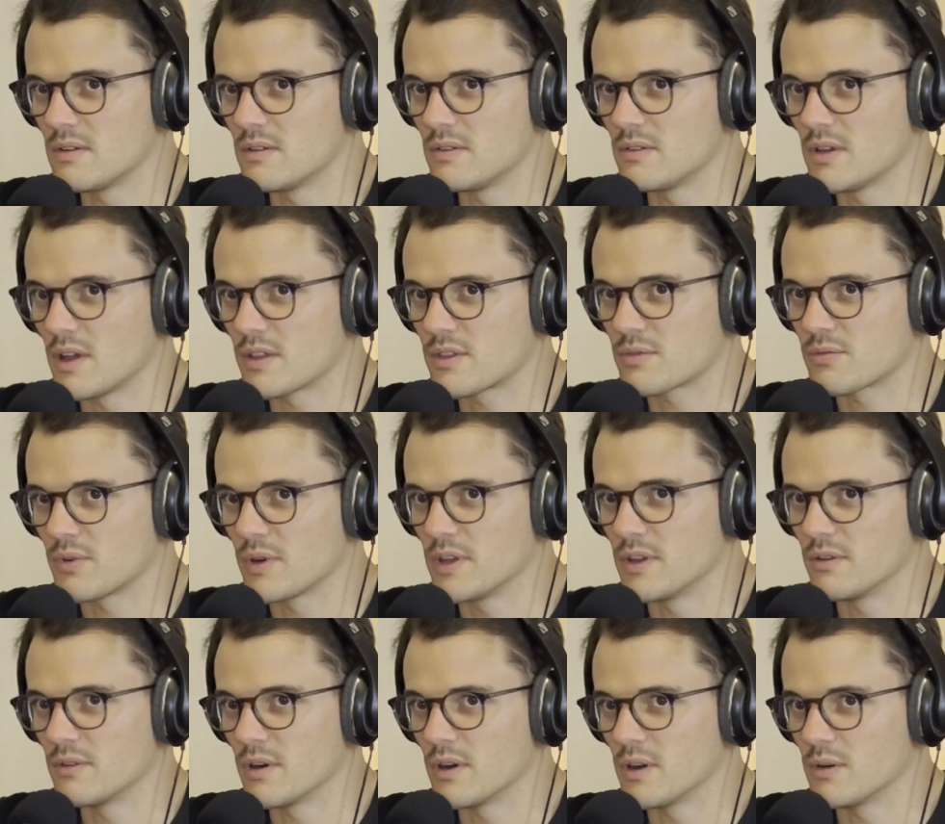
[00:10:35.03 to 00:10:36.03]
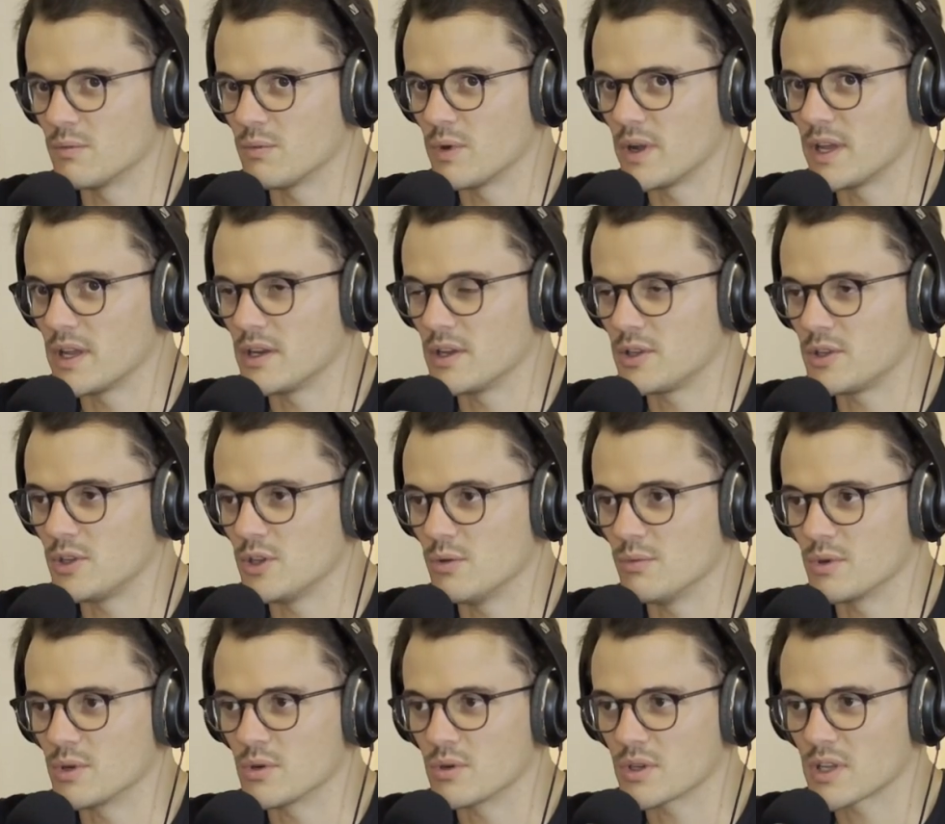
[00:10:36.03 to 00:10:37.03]
a 3-year-old when
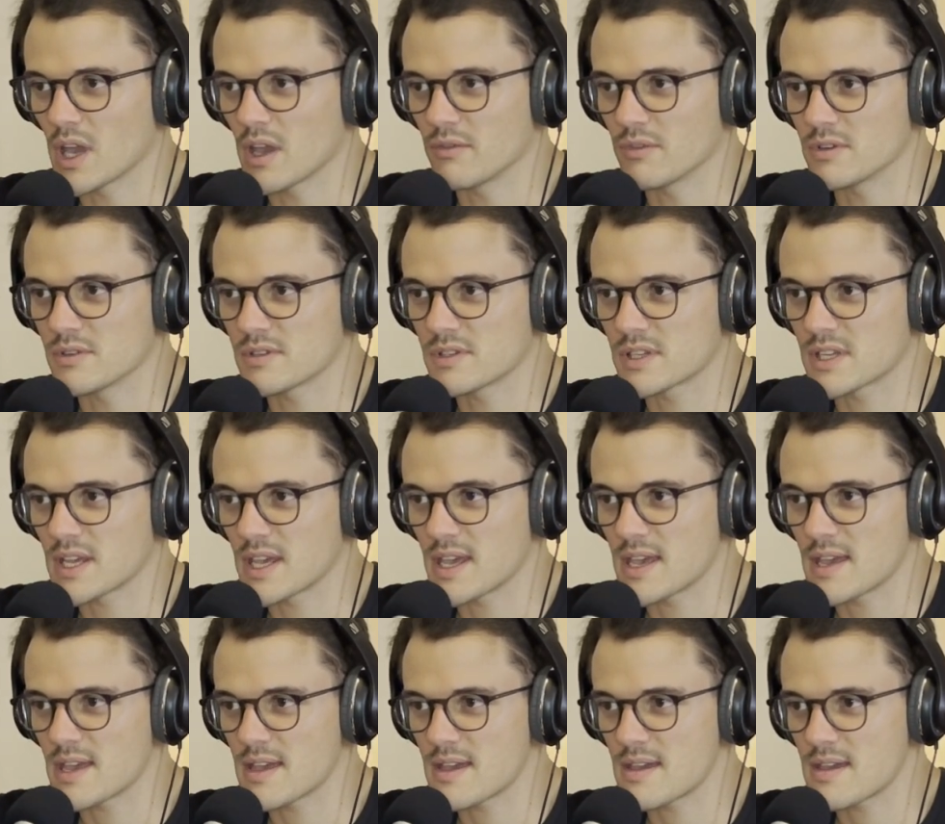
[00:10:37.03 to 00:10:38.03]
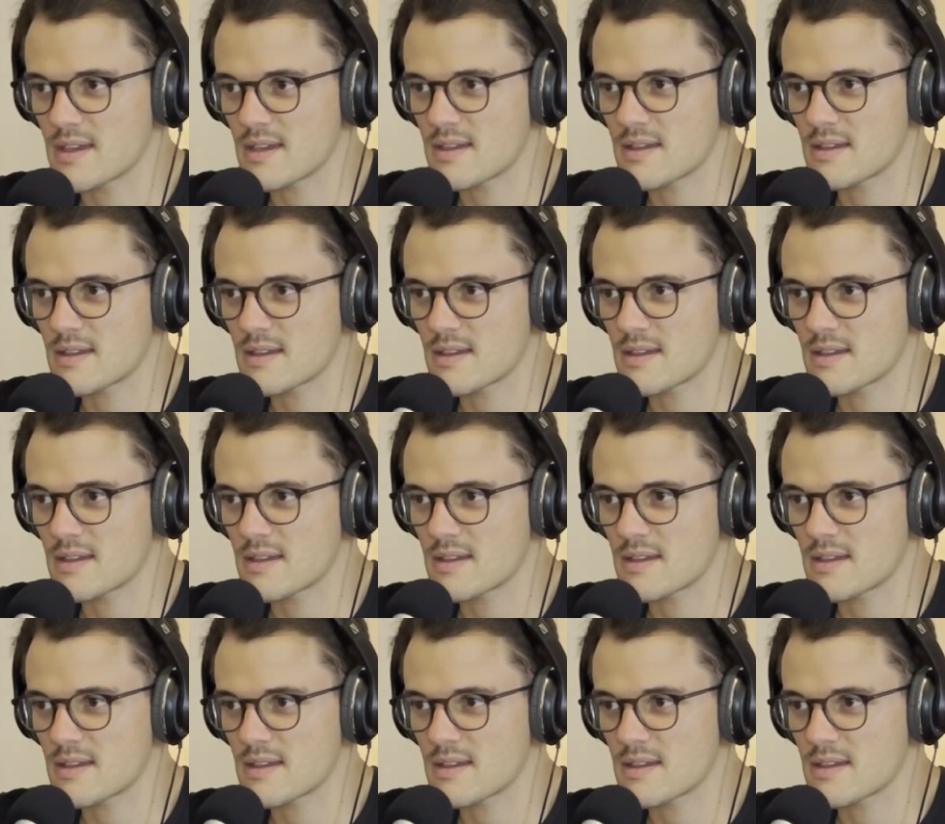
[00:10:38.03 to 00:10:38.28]
Humidor gave her a scare.